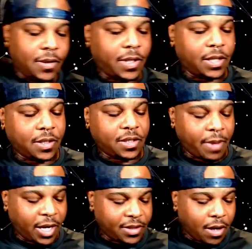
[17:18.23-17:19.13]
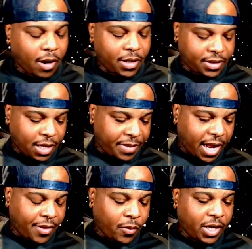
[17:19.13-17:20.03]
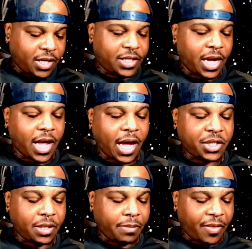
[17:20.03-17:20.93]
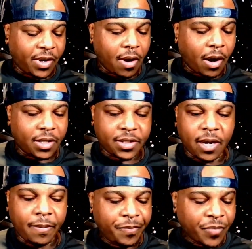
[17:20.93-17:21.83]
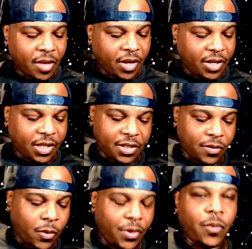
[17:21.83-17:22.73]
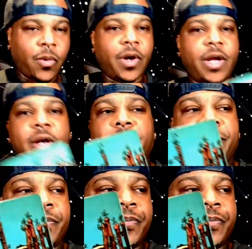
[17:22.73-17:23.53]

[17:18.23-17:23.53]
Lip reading: See, so somebody's guard is up now. They're wanting to take action, but their guard is up. This is a wounded warrior.